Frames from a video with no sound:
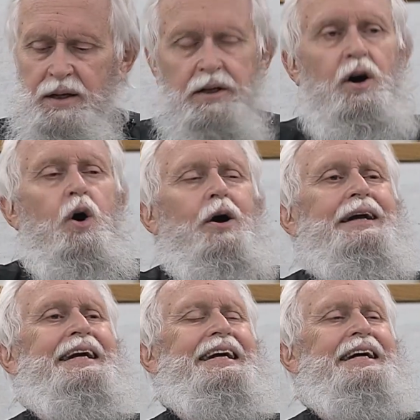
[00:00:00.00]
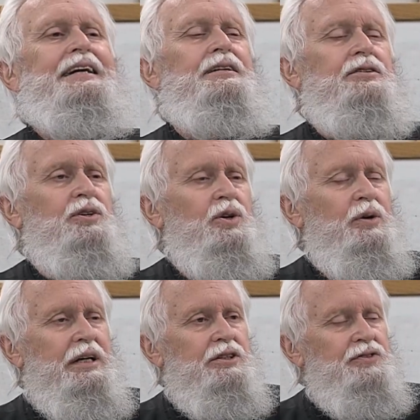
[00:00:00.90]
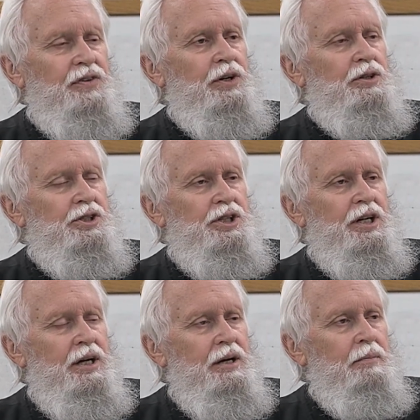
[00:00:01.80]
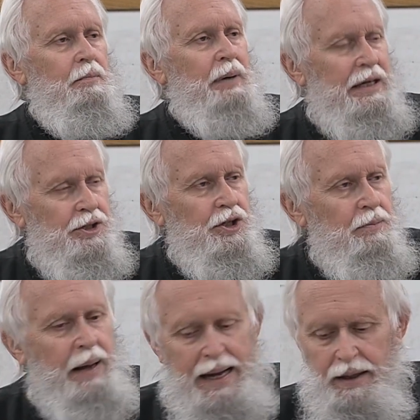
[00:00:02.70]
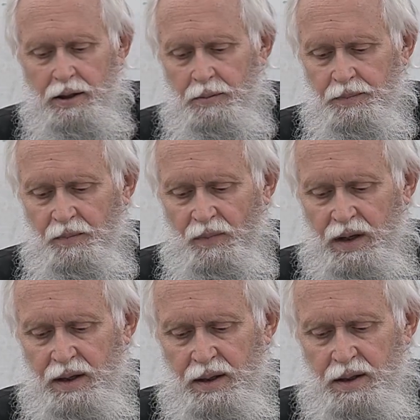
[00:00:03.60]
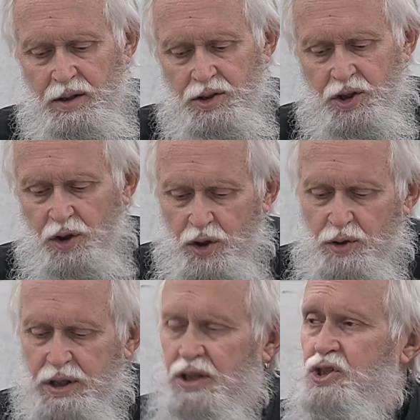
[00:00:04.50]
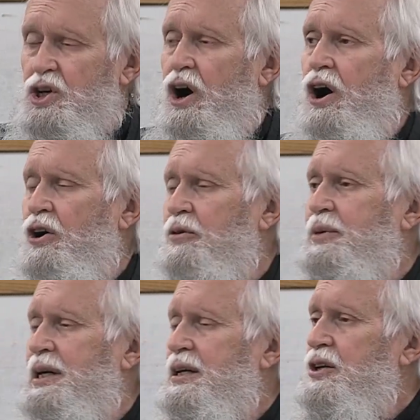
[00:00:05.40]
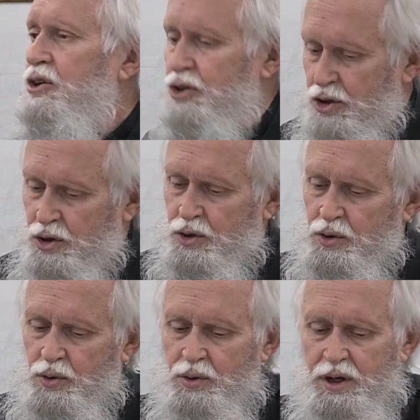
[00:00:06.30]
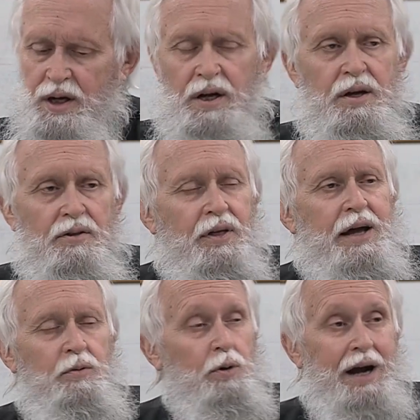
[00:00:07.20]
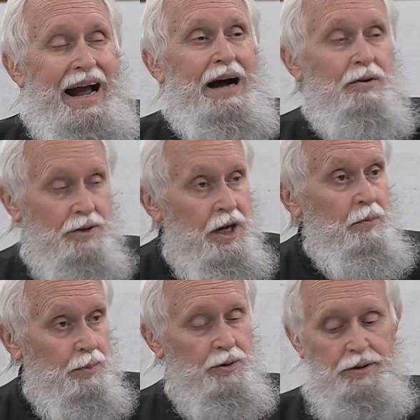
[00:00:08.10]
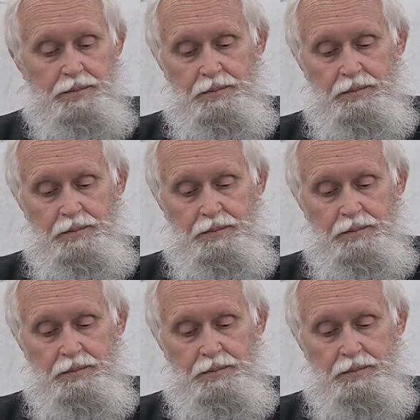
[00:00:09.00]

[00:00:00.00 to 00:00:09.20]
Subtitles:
Going into his first major battle, Seleucus' army knew they were outnumbered.